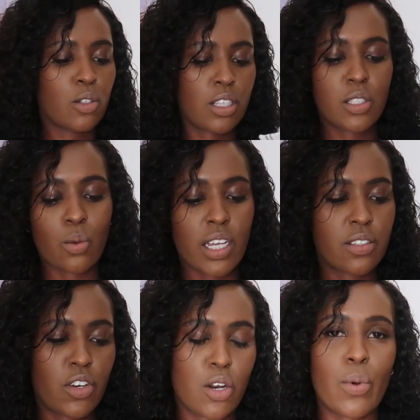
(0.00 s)
So this
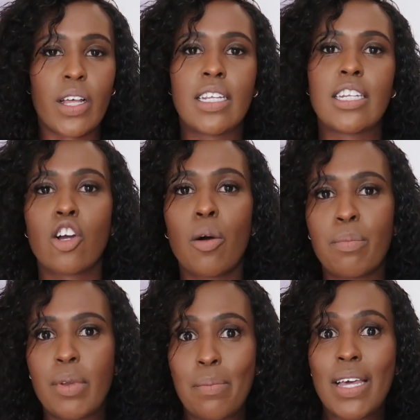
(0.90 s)
works very well and
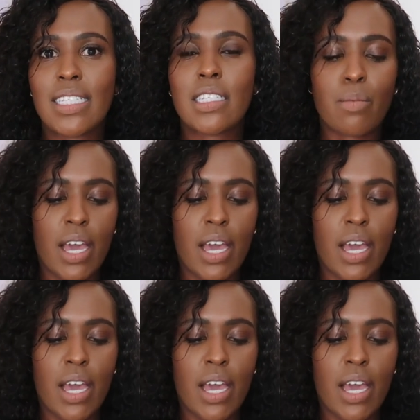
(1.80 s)
complements